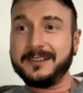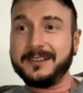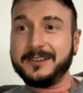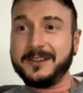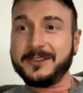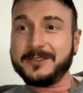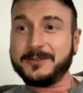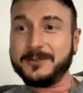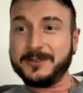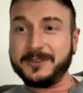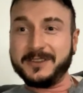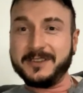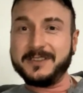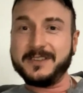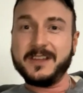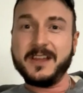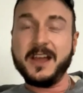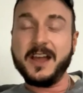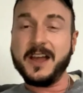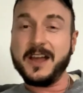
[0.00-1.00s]
Nice one.
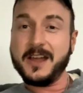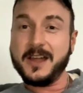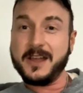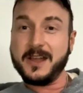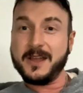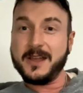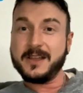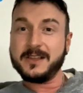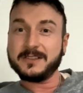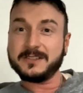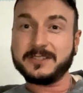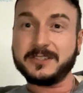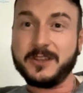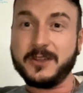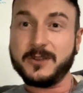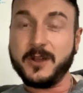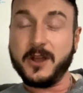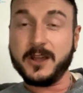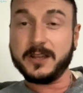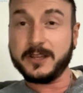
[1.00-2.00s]

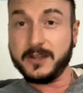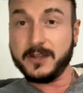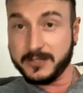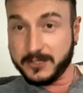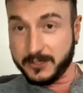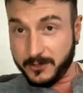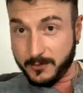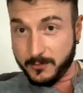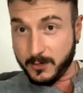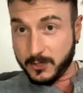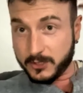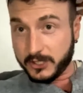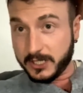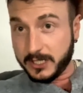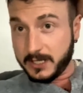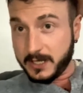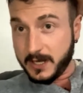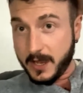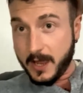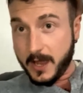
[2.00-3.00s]
So, hi guys who are
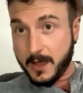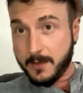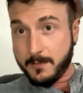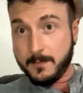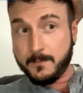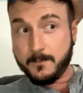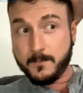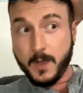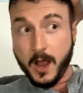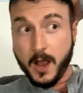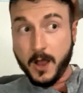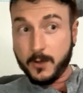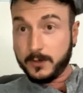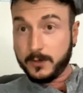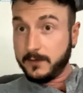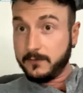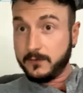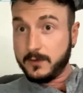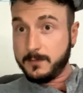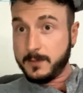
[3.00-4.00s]
watching. I'll
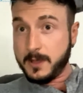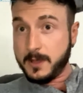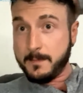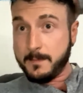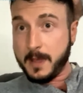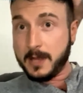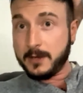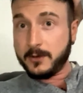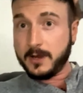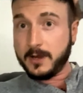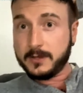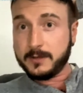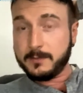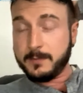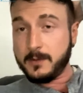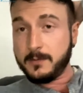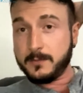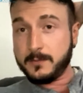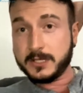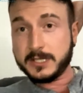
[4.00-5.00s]
give you a bit of background
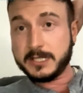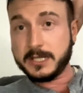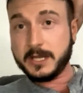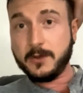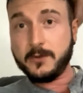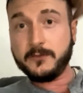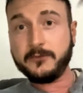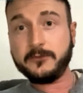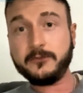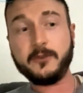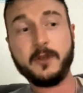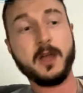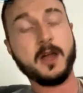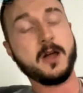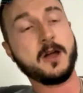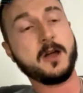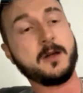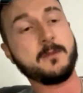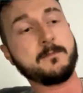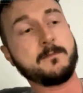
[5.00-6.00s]
about myself.
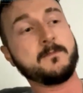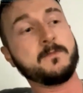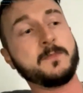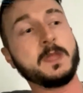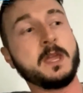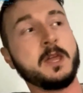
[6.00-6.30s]
I'm